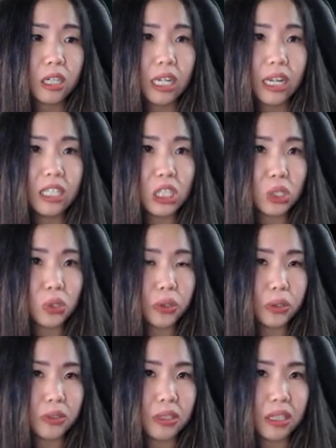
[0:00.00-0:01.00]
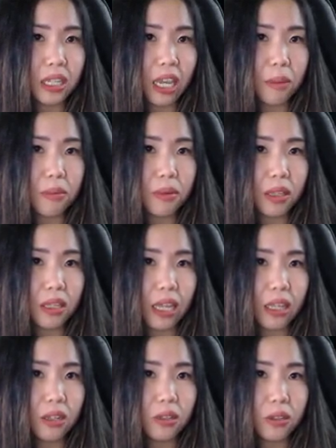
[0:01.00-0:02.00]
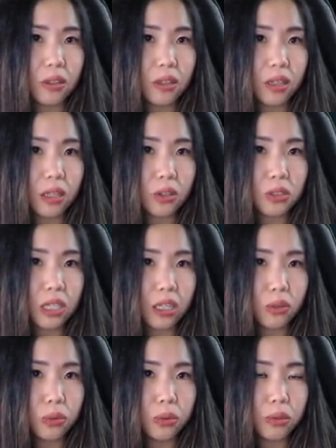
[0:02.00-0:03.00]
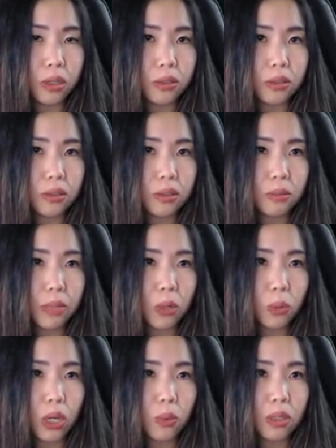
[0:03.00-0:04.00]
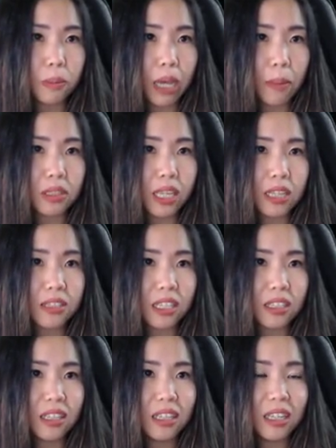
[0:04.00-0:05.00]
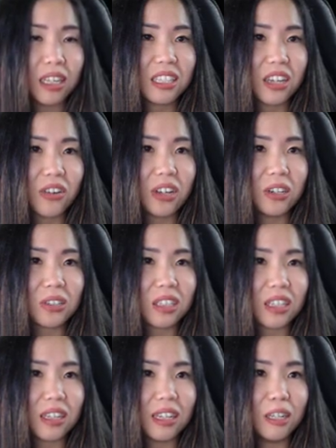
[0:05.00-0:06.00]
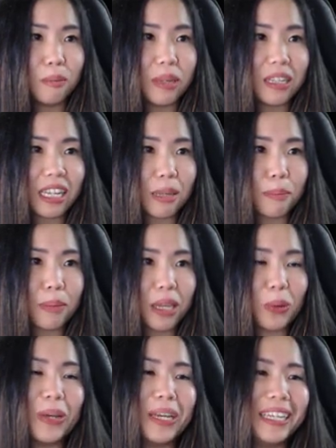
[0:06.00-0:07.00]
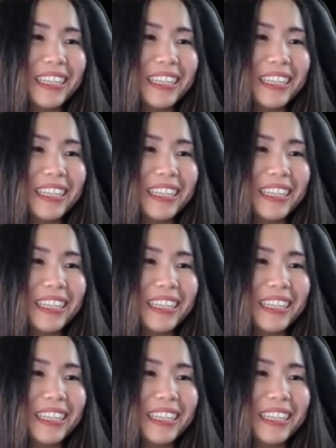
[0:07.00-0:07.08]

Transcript: there any squirrels in the game? It looks kind of rural. By the way, with the Pimax headset, Jerry looks a little bit like a penguin.